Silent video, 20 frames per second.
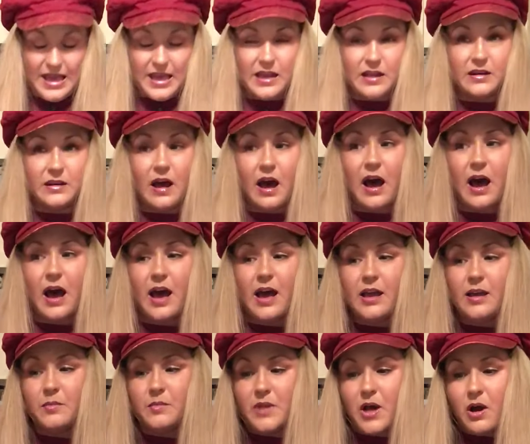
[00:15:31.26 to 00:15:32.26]
And I
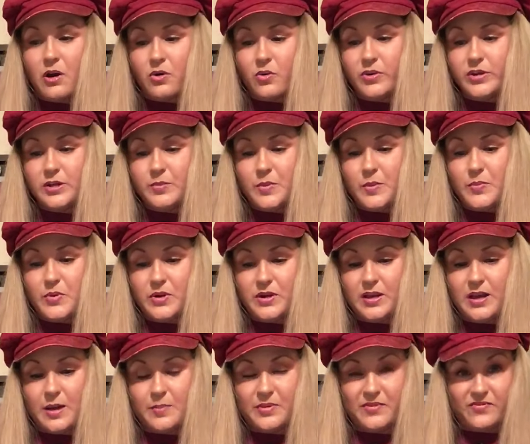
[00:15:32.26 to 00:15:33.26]
am not going to be
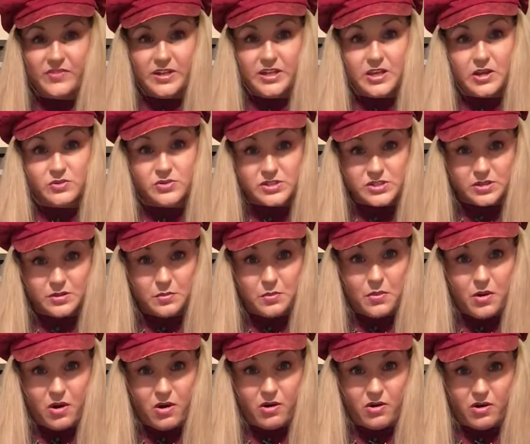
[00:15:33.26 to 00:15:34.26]
putting up a video
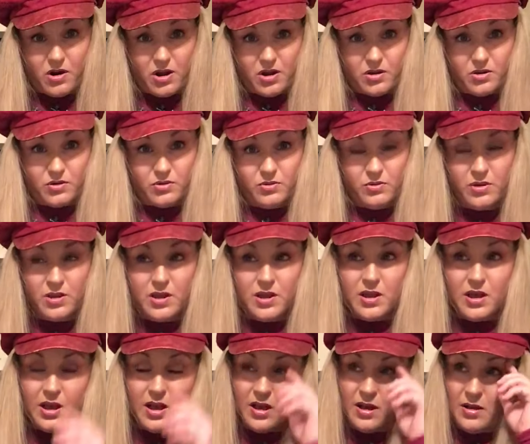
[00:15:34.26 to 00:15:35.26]
tomorrow
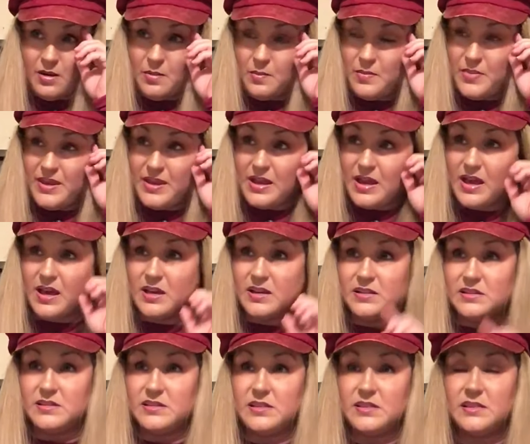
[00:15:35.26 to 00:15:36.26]

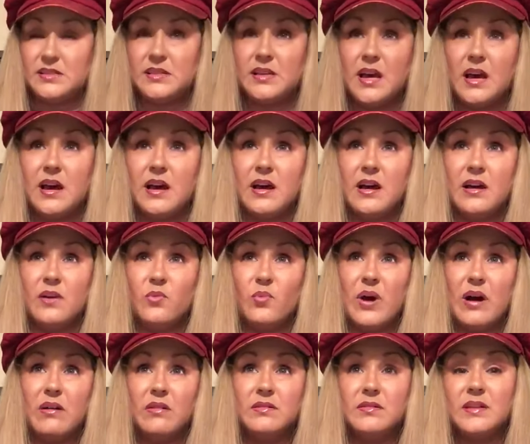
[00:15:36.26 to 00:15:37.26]
because,
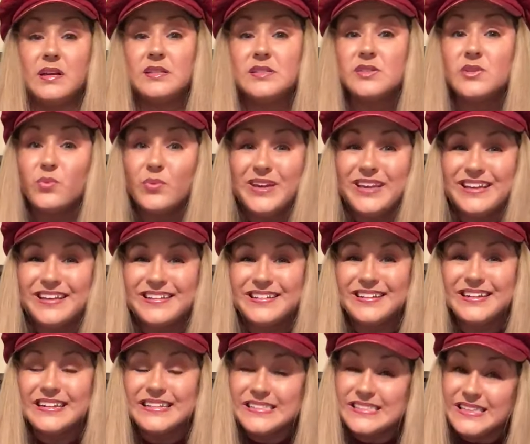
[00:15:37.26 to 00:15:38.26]
well, it's the weekend
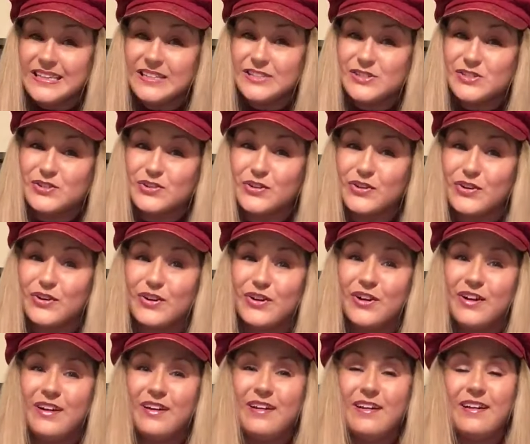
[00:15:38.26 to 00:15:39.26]
and it's Easter.
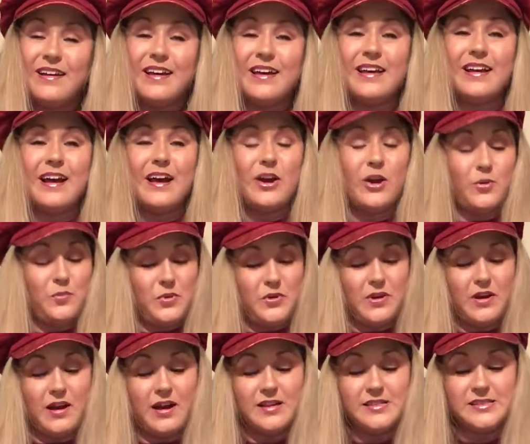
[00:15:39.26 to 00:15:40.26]
And I hope you
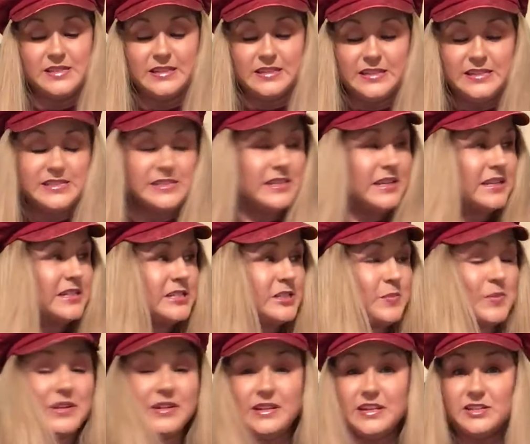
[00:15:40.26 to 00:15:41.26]
guys at least get to
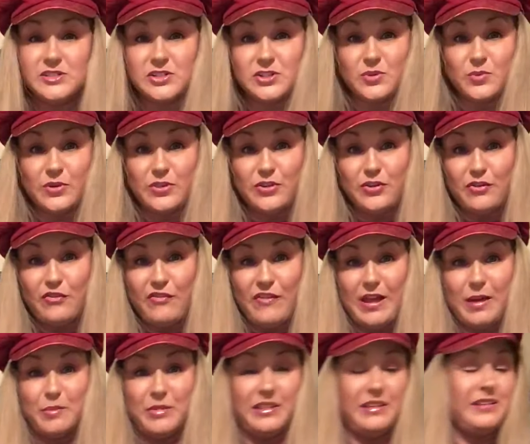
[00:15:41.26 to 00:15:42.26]
spend Easter with your
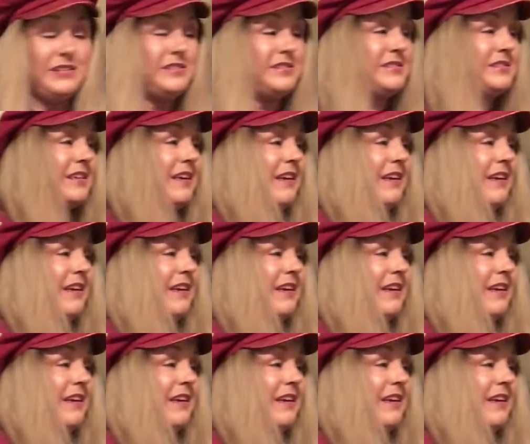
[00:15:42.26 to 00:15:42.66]
families